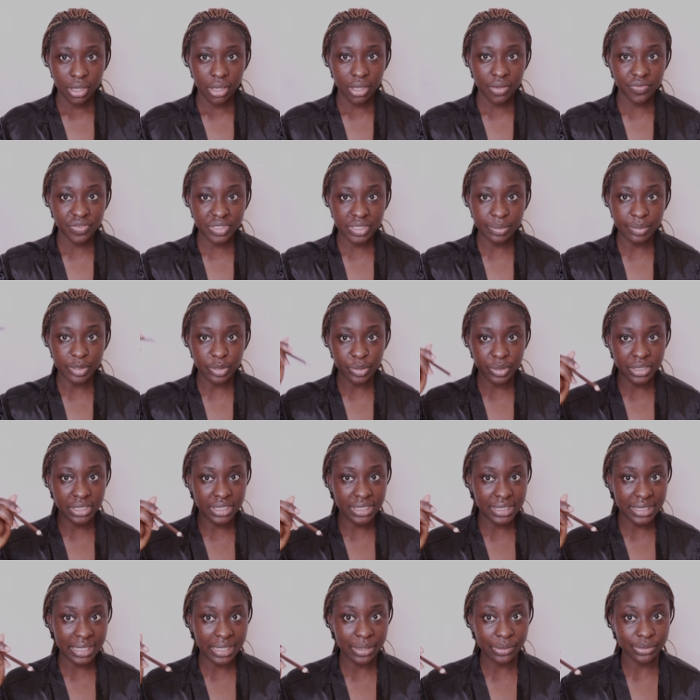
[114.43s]
If you see me
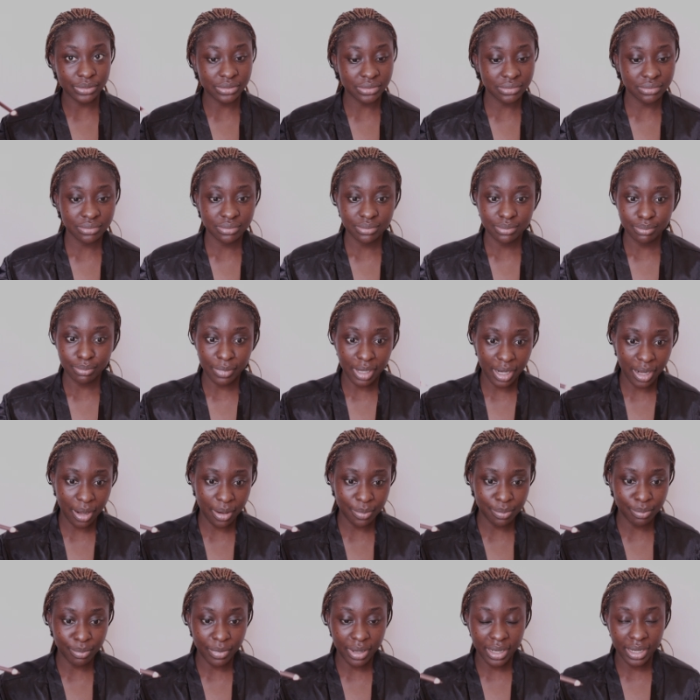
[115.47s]
looking down, like
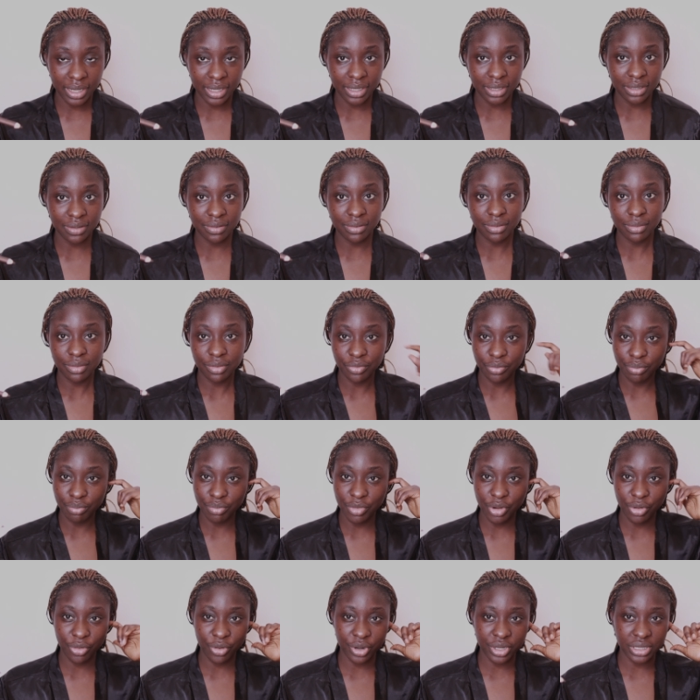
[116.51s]
my
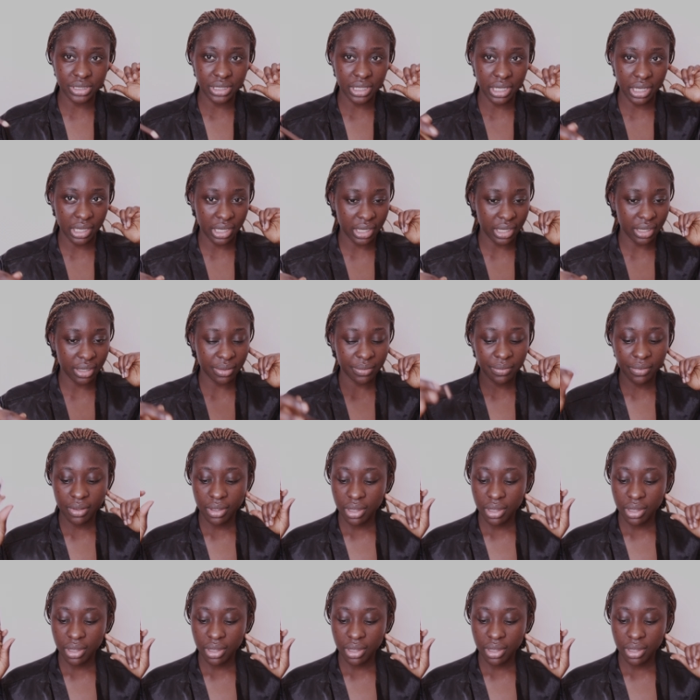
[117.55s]
mirror is here.